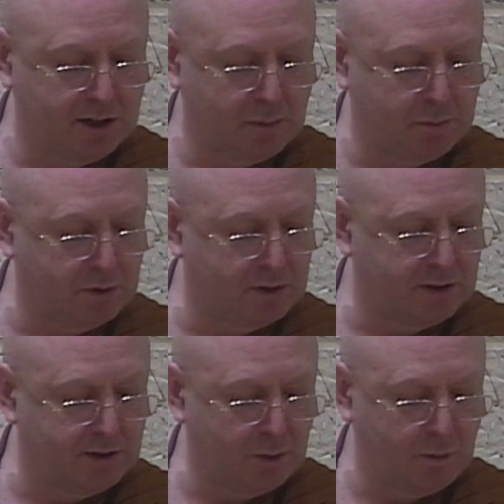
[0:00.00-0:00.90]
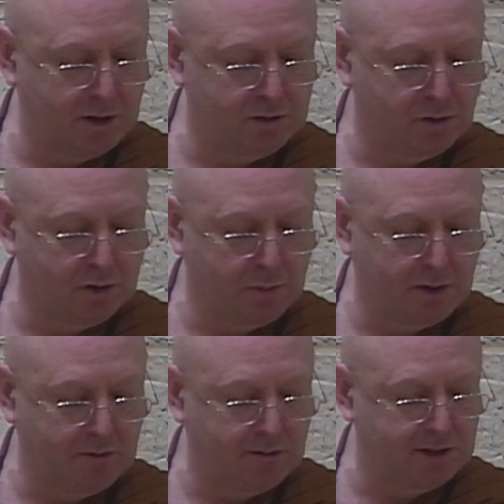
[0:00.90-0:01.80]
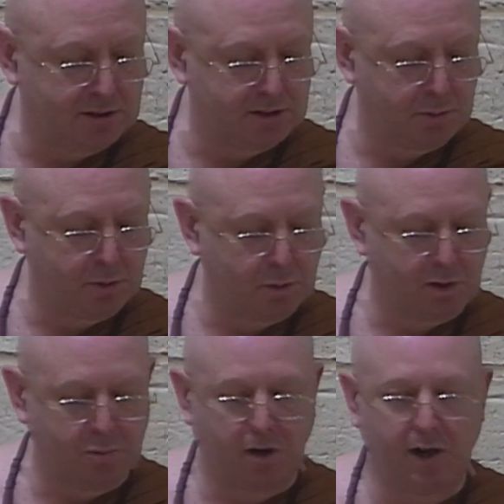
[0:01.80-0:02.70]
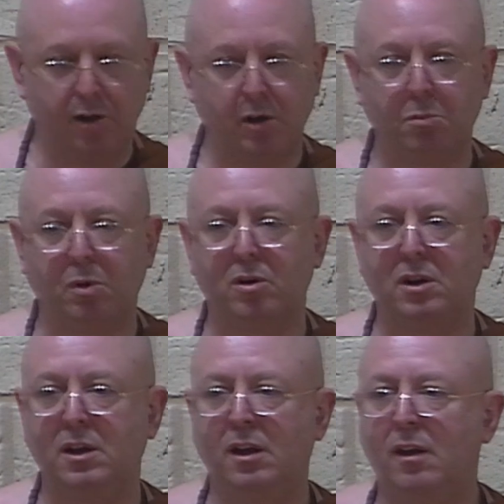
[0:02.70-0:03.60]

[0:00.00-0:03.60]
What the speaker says: our body, then we can talk about a relationship between mind and body.